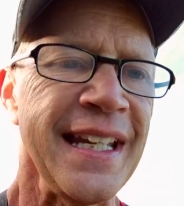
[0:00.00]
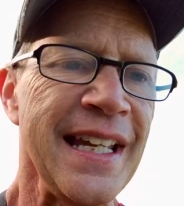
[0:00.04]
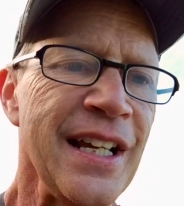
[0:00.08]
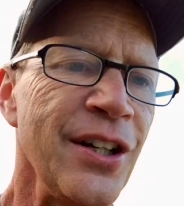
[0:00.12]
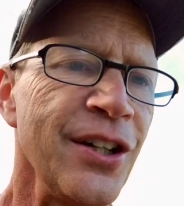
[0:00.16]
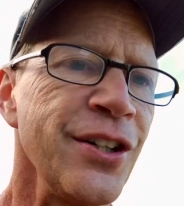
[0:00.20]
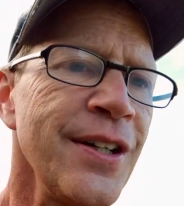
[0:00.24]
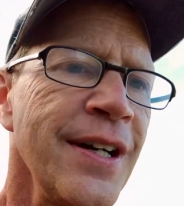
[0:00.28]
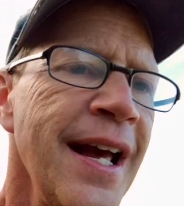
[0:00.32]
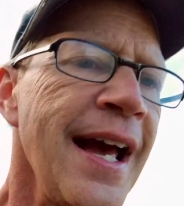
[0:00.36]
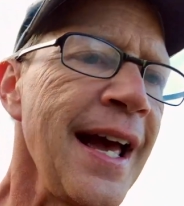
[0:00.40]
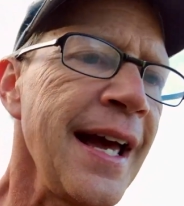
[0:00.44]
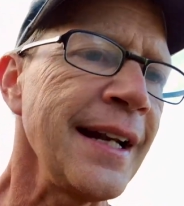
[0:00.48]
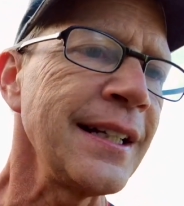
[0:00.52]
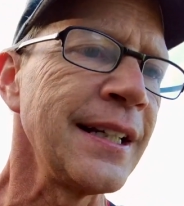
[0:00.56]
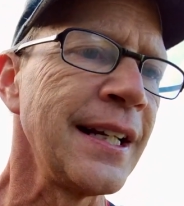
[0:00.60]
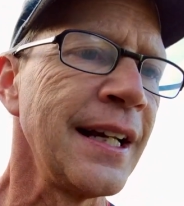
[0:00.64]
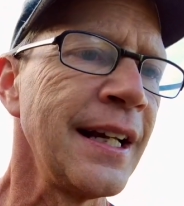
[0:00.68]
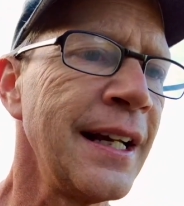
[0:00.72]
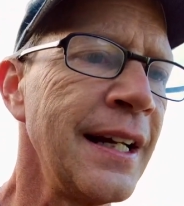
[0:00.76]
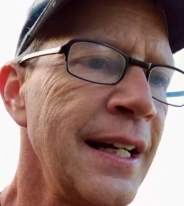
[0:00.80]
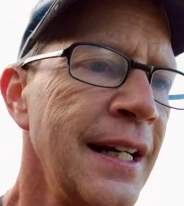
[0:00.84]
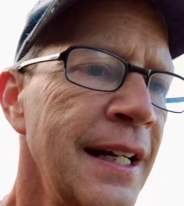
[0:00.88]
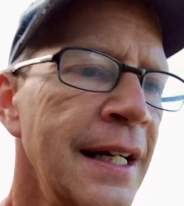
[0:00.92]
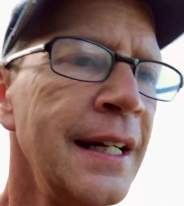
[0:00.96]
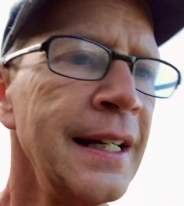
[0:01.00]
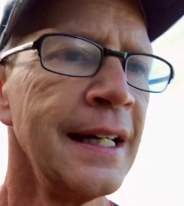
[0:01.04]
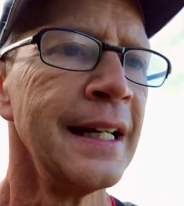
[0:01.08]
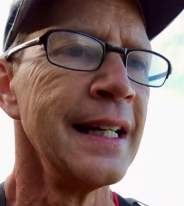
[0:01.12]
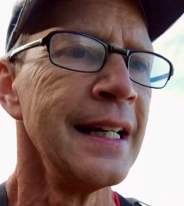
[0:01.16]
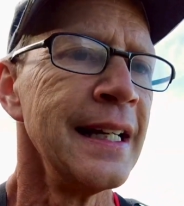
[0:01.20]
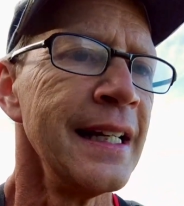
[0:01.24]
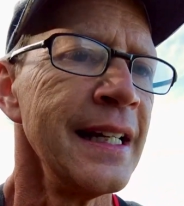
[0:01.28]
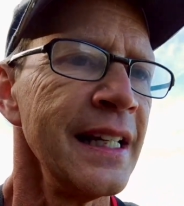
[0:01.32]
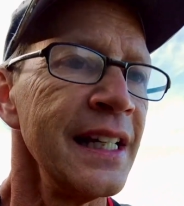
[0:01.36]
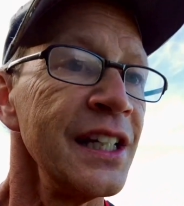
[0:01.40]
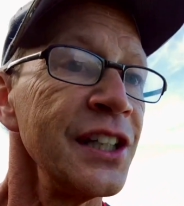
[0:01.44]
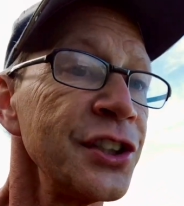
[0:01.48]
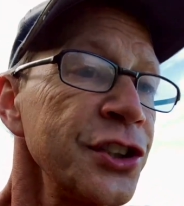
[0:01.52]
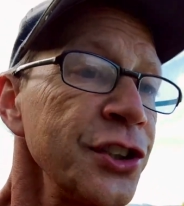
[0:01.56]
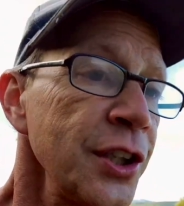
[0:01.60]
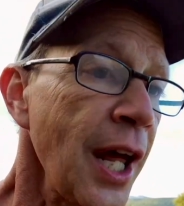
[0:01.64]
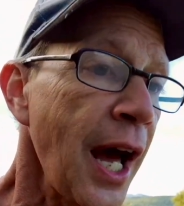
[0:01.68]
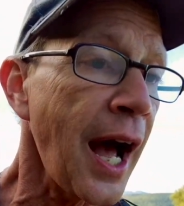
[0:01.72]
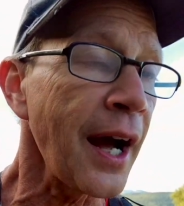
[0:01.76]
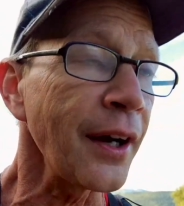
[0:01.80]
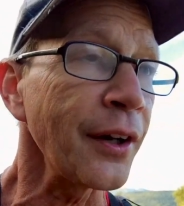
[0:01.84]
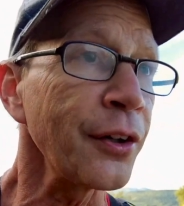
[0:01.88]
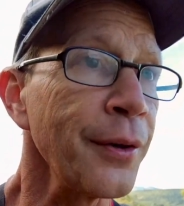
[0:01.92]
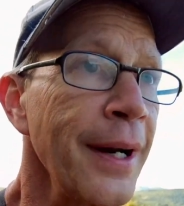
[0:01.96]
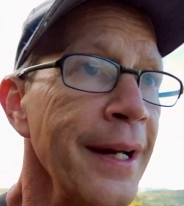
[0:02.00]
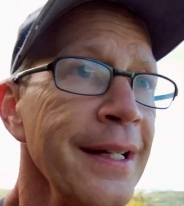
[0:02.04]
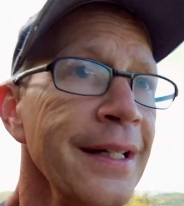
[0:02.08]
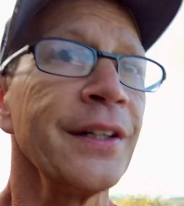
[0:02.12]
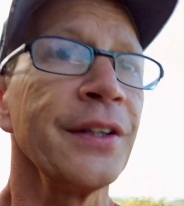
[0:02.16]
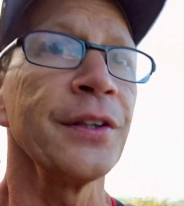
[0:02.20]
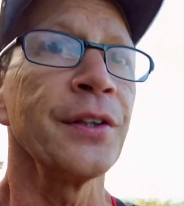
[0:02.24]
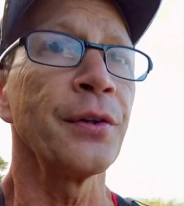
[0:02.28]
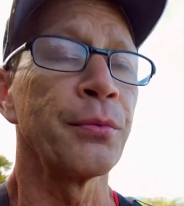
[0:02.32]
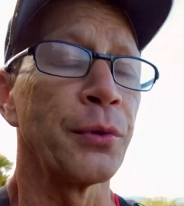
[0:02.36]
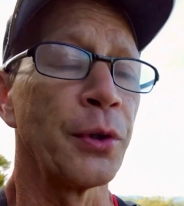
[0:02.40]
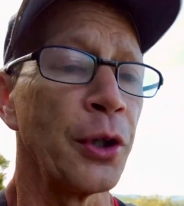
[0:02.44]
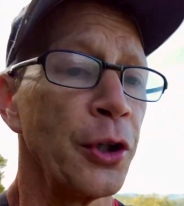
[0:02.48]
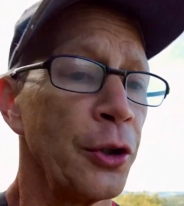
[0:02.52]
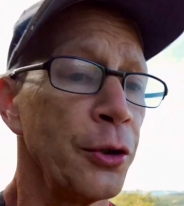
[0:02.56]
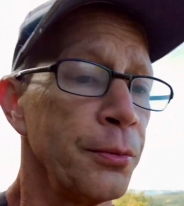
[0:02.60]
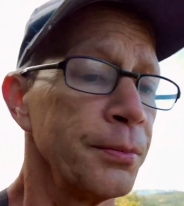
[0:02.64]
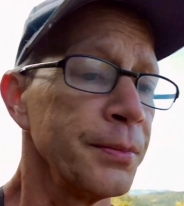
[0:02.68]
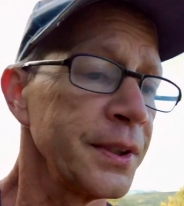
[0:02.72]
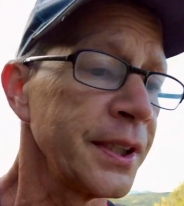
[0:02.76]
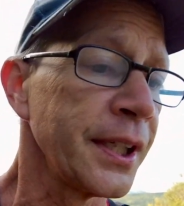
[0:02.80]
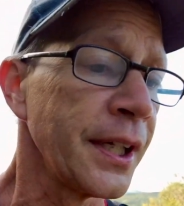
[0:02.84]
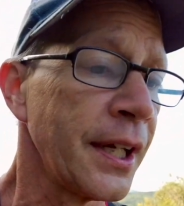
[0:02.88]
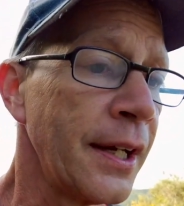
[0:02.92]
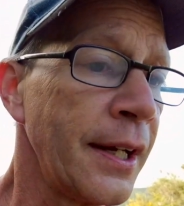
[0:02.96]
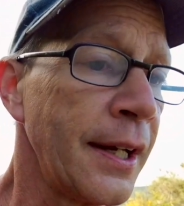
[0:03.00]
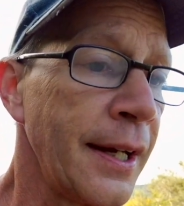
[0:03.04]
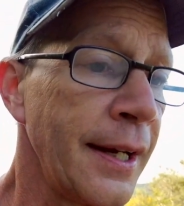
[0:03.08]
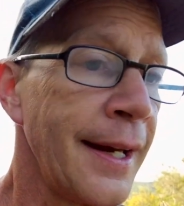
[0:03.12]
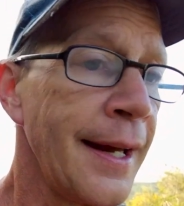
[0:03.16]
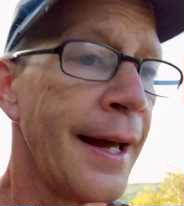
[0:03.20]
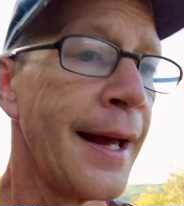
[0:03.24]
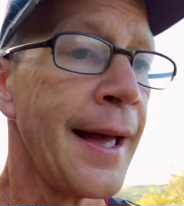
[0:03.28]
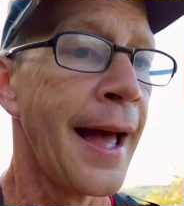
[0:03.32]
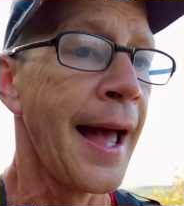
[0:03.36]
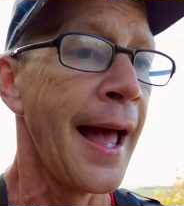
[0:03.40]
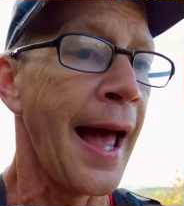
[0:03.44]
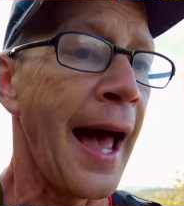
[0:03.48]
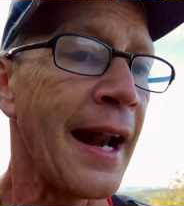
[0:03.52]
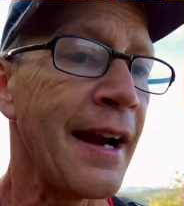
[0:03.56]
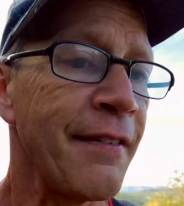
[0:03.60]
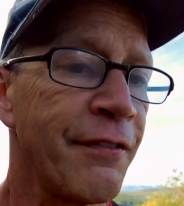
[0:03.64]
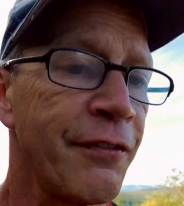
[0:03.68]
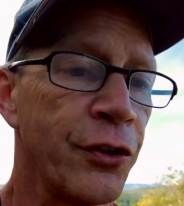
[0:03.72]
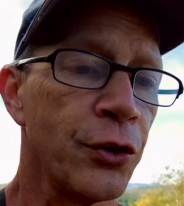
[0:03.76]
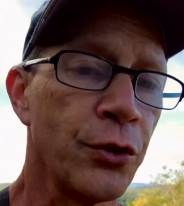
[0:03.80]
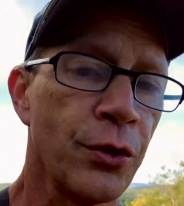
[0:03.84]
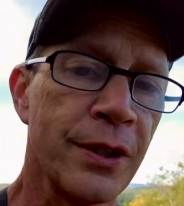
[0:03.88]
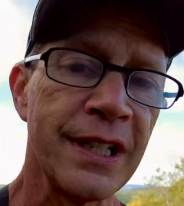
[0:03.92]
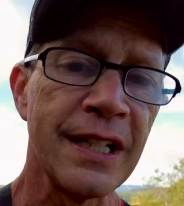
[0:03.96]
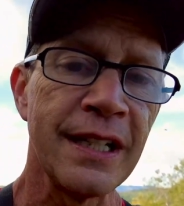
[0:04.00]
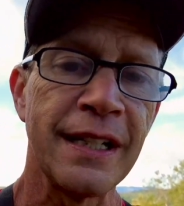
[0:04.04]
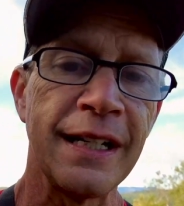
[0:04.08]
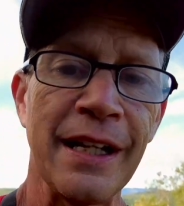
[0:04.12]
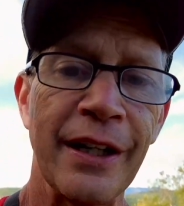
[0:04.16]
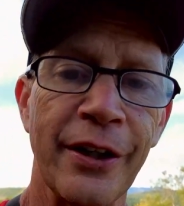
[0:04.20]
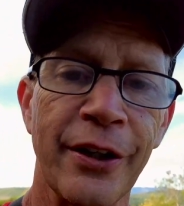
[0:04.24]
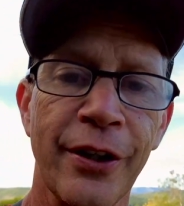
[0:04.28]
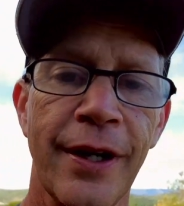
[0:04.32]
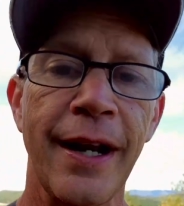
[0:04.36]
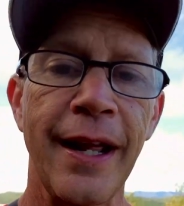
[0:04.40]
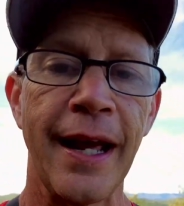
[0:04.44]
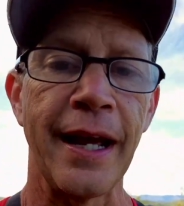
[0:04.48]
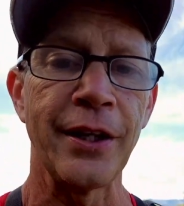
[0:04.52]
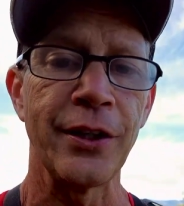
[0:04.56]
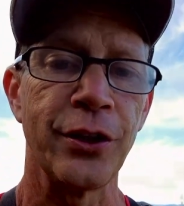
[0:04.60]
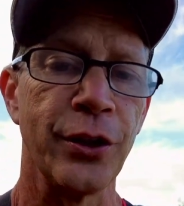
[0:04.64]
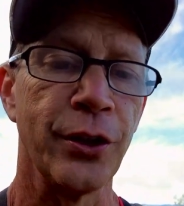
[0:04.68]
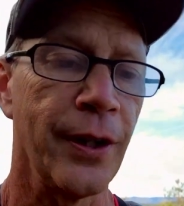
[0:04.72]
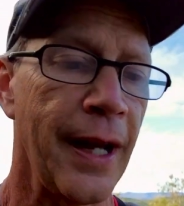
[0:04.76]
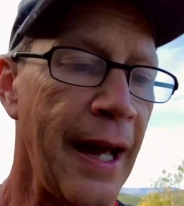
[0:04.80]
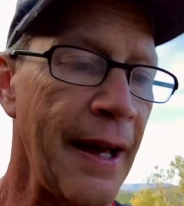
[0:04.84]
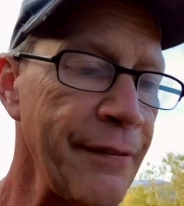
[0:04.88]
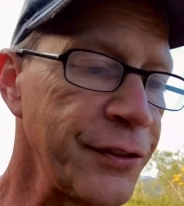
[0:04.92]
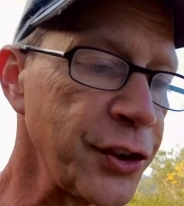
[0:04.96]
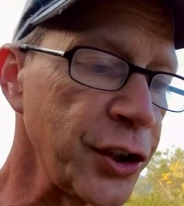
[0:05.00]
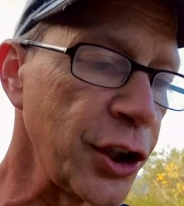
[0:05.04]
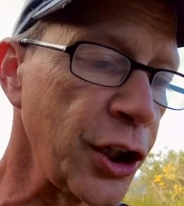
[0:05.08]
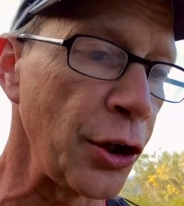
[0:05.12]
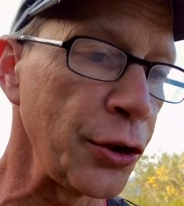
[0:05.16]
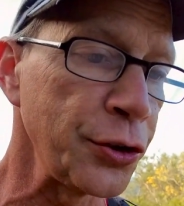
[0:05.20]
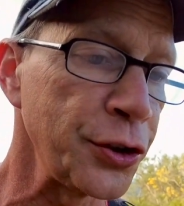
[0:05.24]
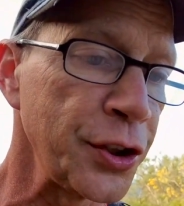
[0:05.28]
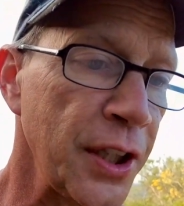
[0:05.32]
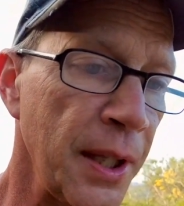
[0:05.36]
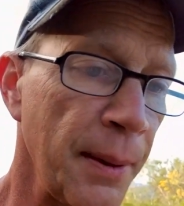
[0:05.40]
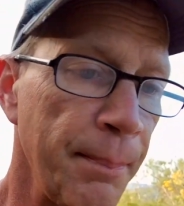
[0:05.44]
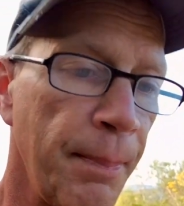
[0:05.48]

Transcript: internet is not great in the rooms. And if you need internet, you'd have to go to the